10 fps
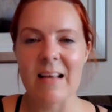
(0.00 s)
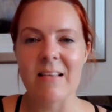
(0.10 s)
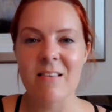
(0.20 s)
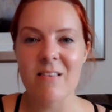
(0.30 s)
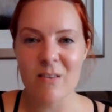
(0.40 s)

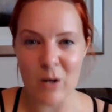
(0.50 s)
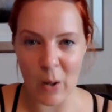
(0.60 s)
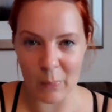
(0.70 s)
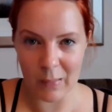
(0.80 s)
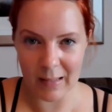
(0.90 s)
is
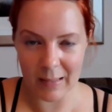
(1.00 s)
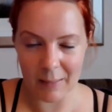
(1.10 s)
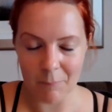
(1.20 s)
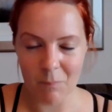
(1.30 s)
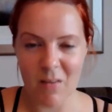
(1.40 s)
slowly,
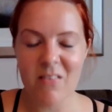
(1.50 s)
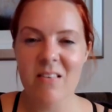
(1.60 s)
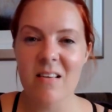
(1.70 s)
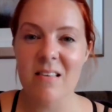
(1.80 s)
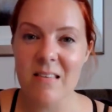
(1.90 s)

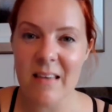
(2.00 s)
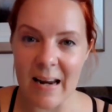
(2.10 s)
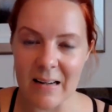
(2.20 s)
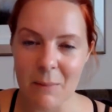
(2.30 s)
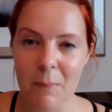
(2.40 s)

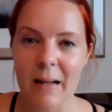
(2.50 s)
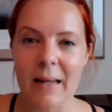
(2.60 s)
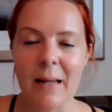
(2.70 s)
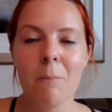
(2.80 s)
sustainably.